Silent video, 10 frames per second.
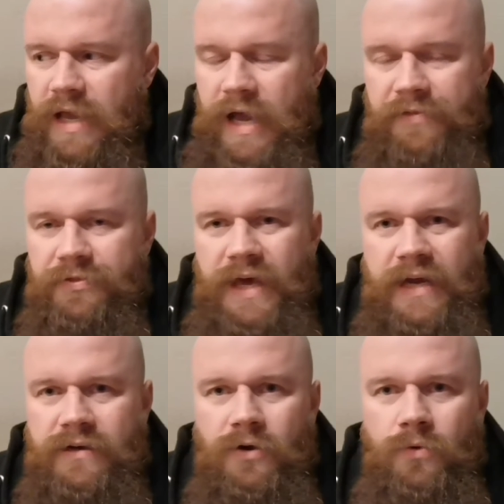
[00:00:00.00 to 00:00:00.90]
had
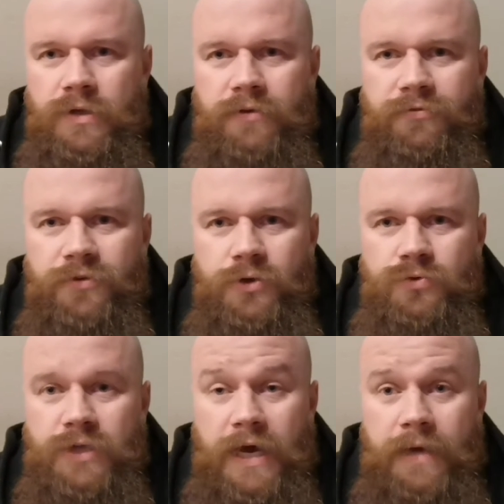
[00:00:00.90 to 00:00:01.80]
that only a
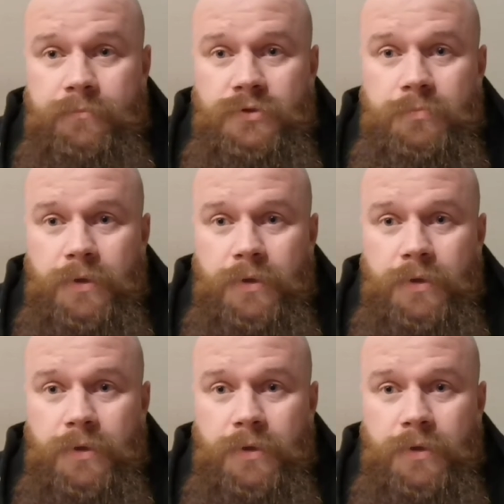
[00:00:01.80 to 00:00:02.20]
few times,